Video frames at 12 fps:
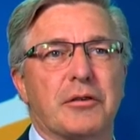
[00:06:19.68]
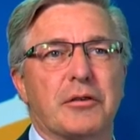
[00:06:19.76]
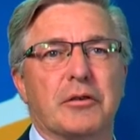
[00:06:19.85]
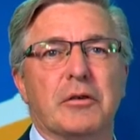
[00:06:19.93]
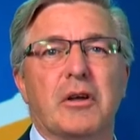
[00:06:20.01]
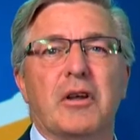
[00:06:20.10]

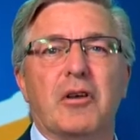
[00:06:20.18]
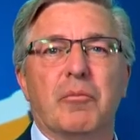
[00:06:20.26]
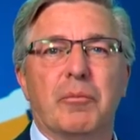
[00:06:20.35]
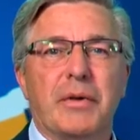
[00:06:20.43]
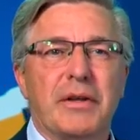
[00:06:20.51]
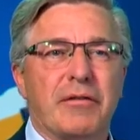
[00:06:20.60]
to
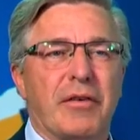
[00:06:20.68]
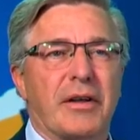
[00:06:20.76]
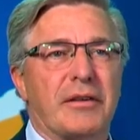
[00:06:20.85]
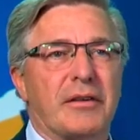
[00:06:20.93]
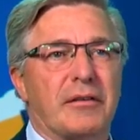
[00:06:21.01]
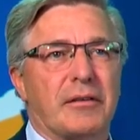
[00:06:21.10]
meet
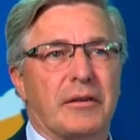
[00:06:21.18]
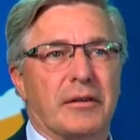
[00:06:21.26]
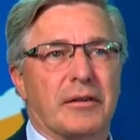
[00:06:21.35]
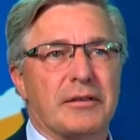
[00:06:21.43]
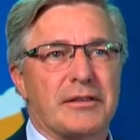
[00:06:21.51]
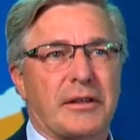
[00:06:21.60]
that
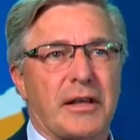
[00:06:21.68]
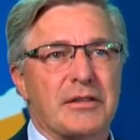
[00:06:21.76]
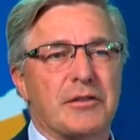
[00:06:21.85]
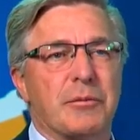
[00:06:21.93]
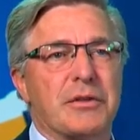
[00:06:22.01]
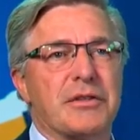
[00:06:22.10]

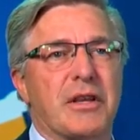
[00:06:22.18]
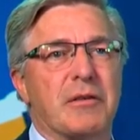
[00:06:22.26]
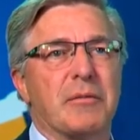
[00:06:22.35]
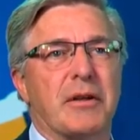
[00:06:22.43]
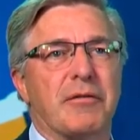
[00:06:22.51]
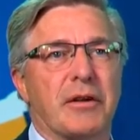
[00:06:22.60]
customer
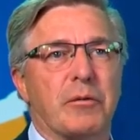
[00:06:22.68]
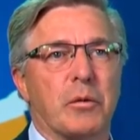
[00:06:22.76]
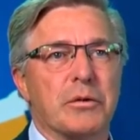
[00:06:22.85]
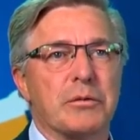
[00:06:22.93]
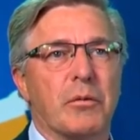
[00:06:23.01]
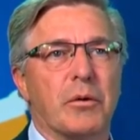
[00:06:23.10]
segment that
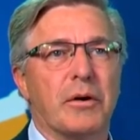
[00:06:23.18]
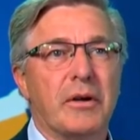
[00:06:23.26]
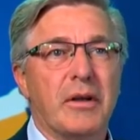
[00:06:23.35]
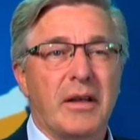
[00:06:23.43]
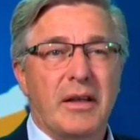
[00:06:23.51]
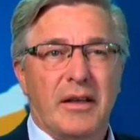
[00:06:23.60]
was more
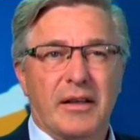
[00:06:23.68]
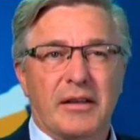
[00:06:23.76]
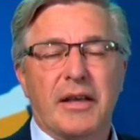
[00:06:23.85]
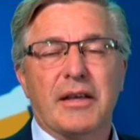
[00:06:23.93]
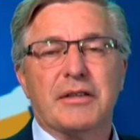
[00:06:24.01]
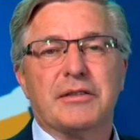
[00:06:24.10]

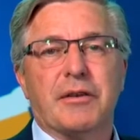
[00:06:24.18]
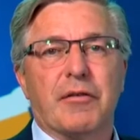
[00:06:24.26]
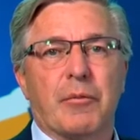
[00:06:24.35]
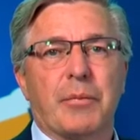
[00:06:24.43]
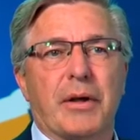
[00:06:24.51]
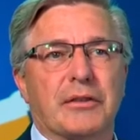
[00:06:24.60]
engaged in their
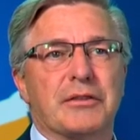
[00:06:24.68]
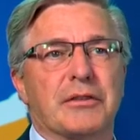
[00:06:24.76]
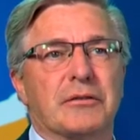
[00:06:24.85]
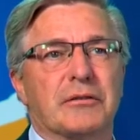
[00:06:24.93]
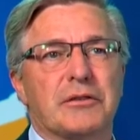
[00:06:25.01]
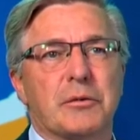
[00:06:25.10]

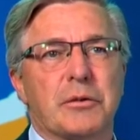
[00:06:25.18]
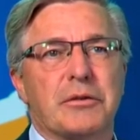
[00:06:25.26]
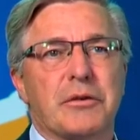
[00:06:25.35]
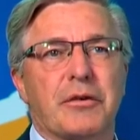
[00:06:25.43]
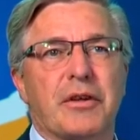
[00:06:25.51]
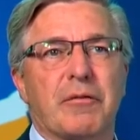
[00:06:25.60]
pension. So we
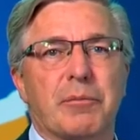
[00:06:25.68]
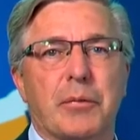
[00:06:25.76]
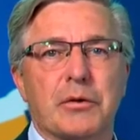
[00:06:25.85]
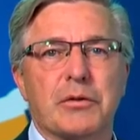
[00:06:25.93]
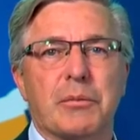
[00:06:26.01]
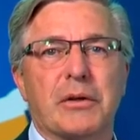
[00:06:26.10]
started to have the
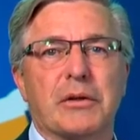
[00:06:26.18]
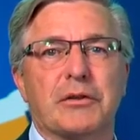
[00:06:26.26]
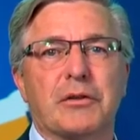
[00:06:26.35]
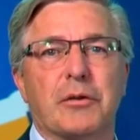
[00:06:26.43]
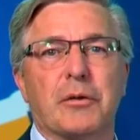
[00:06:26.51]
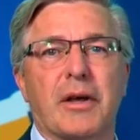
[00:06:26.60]

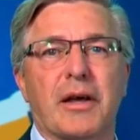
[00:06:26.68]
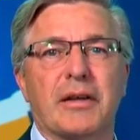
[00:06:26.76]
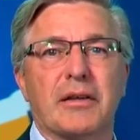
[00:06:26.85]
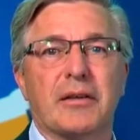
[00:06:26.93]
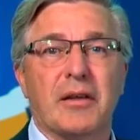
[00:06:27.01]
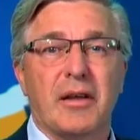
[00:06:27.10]
possibility to
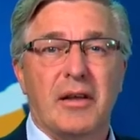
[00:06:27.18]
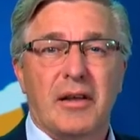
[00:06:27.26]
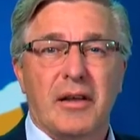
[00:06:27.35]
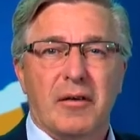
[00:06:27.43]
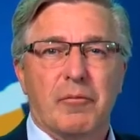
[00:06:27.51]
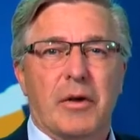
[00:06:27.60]
add
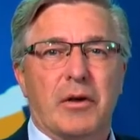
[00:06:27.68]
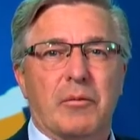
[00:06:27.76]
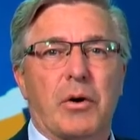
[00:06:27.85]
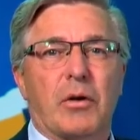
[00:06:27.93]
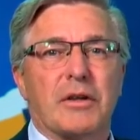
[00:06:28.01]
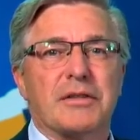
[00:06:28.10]
the
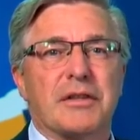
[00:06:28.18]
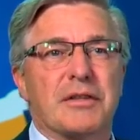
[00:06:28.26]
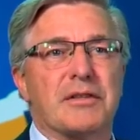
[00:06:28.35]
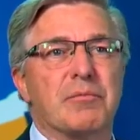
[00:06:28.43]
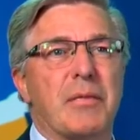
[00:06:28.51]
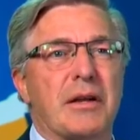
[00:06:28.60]

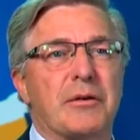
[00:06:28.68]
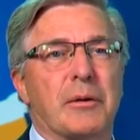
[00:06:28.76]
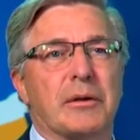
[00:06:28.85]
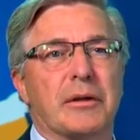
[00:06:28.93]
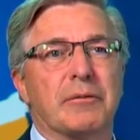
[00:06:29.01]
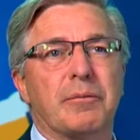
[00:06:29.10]
policies
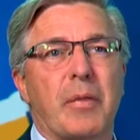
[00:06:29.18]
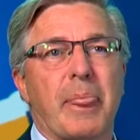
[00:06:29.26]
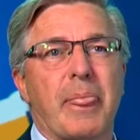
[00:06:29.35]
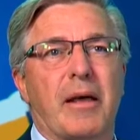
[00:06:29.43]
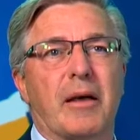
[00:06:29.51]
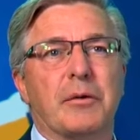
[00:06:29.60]
manually,
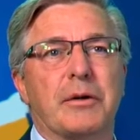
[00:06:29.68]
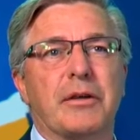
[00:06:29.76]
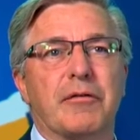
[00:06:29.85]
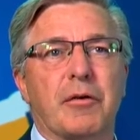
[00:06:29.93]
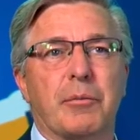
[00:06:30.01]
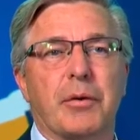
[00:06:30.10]
and we
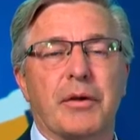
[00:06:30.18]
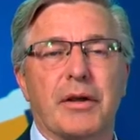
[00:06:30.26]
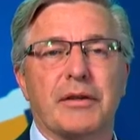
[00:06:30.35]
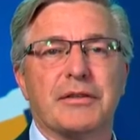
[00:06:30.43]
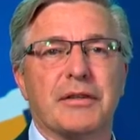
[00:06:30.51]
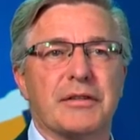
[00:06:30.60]
did the
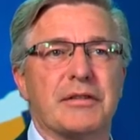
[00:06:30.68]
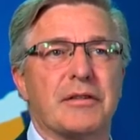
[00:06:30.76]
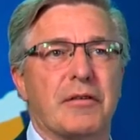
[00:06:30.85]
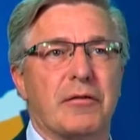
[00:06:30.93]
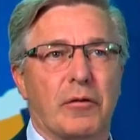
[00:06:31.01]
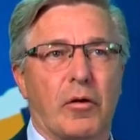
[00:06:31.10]
projections
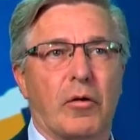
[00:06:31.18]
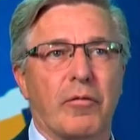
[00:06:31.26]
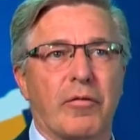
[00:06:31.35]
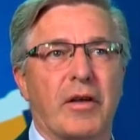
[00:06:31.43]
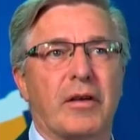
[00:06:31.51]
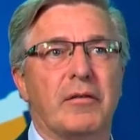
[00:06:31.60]
on
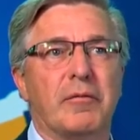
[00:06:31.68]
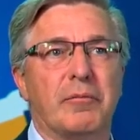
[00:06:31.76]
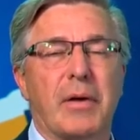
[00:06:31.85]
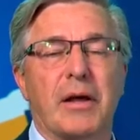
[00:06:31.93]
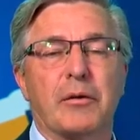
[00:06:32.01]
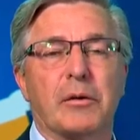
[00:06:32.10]
the
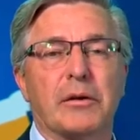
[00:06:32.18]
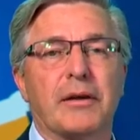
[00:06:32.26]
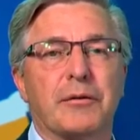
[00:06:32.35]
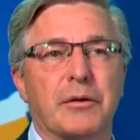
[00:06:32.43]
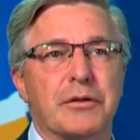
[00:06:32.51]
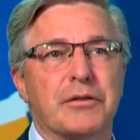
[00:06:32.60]
manual
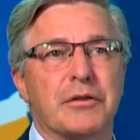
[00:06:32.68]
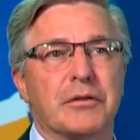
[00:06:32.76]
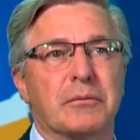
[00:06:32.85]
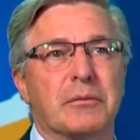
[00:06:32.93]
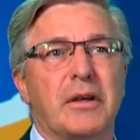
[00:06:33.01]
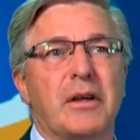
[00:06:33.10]
entries
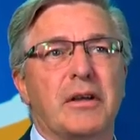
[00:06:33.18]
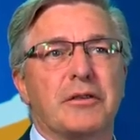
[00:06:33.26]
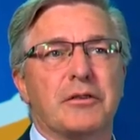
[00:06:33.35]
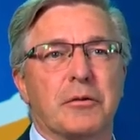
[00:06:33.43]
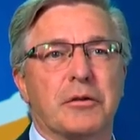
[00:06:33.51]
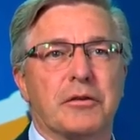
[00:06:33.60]
too.
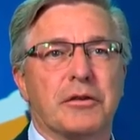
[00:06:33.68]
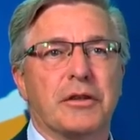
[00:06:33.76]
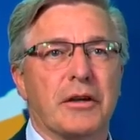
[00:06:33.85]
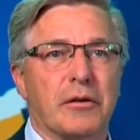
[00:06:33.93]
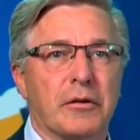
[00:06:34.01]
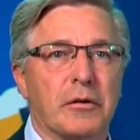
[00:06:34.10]
So you could
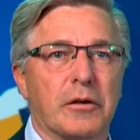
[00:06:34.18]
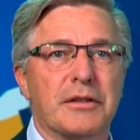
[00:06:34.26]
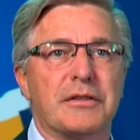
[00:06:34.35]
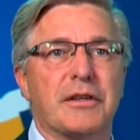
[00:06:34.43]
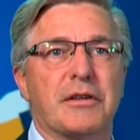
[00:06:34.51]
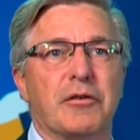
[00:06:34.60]
get a
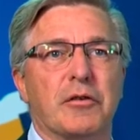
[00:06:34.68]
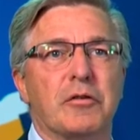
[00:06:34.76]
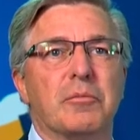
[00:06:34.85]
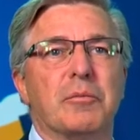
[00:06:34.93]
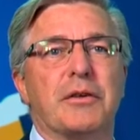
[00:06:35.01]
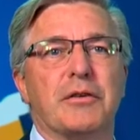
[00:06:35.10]
holistic view,
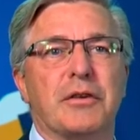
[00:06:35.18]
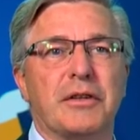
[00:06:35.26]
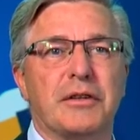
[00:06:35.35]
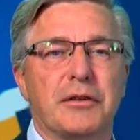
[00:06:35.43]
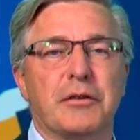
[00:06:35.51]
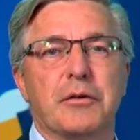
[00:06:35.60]
but you
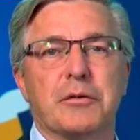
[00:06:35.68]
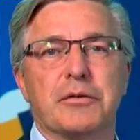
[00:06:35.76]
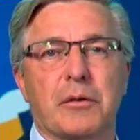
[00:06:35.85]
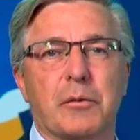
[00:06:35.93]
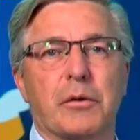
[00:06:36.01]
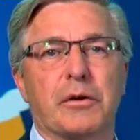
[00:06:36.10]
needed to do
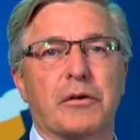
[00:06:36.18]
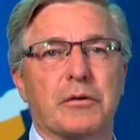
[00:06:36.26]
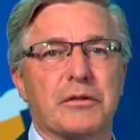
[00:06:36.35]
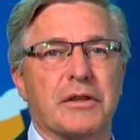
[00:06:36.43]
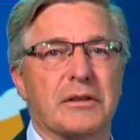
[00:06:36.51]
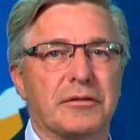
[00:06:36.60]
some work
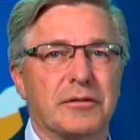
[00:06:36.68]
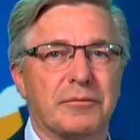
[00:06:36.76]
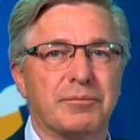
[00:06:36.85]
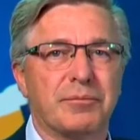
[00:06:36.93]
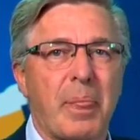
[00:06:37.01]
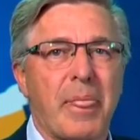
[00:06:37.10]
yourself.
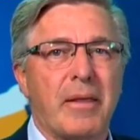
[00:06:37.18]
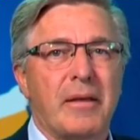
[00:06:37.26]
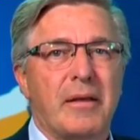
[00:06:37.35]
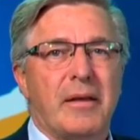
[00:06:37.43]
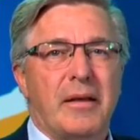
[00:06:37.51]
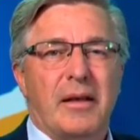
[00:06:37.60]

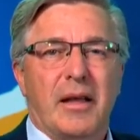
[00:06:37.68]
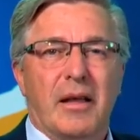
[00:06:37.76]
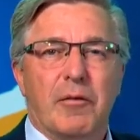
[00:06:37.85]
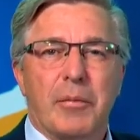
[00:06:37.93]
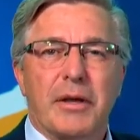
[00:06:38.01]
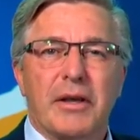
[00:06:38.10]
In
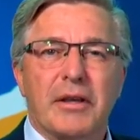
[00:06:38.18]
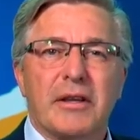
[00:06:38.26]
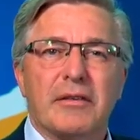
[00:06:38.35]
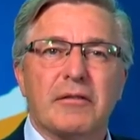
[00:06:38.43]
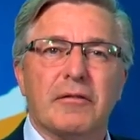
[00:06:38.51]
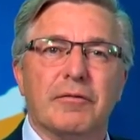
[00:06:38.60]
the
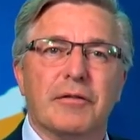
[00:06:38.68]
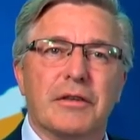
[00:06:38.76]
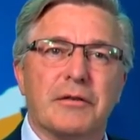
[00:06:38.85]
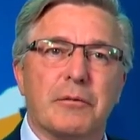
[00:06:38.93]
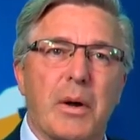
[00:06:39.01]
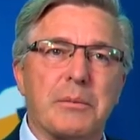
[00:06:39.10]
beginning,
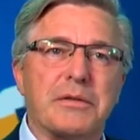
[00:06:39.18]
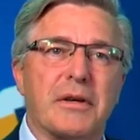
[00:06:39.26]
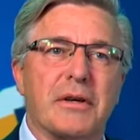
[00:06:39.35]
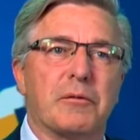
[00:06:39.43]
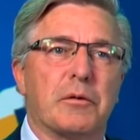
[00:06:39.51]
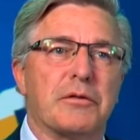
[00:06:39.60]
the
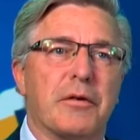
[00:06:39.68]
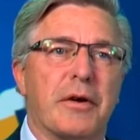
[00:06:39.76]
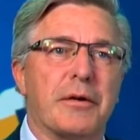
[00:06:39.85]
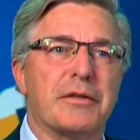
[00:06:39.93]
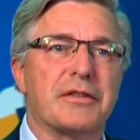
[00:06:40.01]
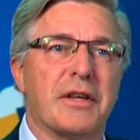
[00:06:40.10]
website was
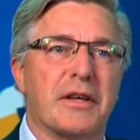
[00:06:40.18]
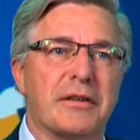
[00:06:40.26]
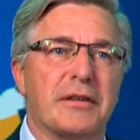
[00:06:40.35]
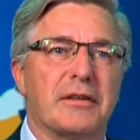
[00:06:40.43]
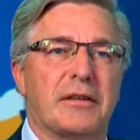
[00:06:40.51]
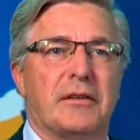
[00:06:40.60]
very
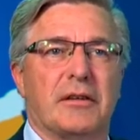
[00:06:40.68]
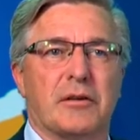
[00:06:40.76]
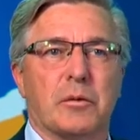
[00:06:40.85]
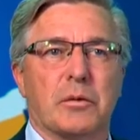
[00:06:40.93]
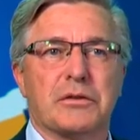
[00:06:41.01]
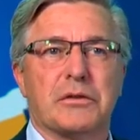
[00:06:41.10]
static. It
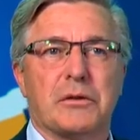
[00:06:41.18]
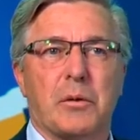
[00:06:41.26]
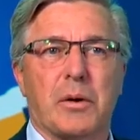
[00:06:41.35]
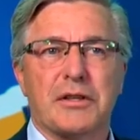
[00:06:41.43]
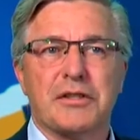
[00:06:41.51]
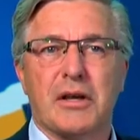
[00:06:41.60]
was
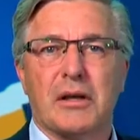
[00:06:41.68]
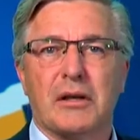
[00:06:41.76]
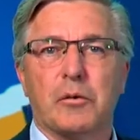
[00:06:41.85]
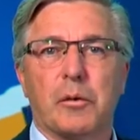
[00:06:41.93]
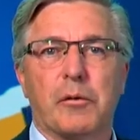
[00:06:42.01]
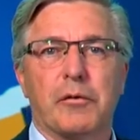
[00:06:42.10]
quite shallow
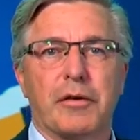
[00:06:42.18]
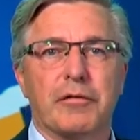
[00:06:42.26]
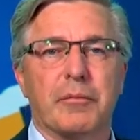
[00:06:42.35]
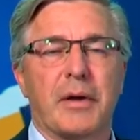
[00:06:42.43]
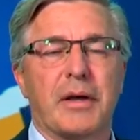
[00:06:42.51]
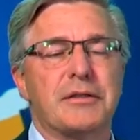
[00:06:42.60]
with
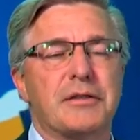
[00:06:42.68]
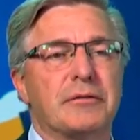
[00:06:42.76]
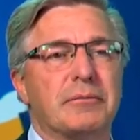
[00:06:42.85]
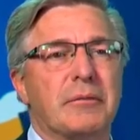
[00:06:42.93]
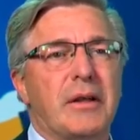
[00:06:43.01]
information,